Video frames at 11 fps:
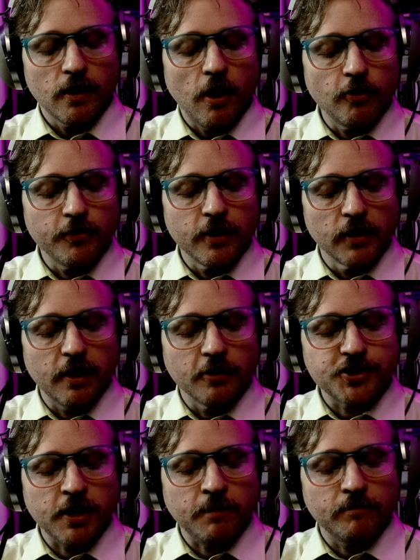Under their
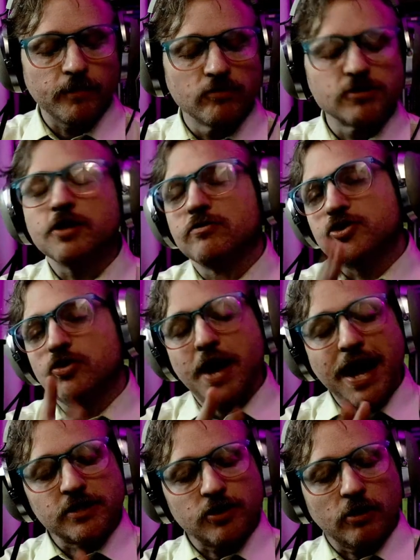leadership, it was it were two
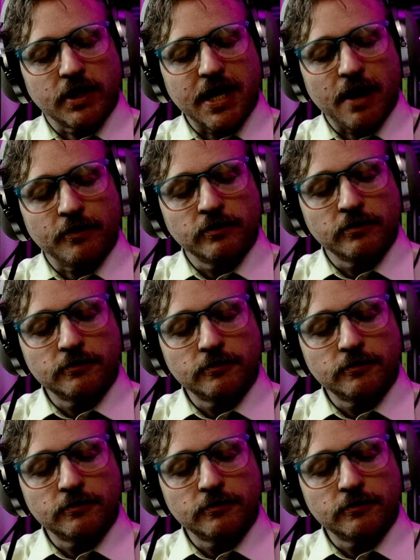guys all together.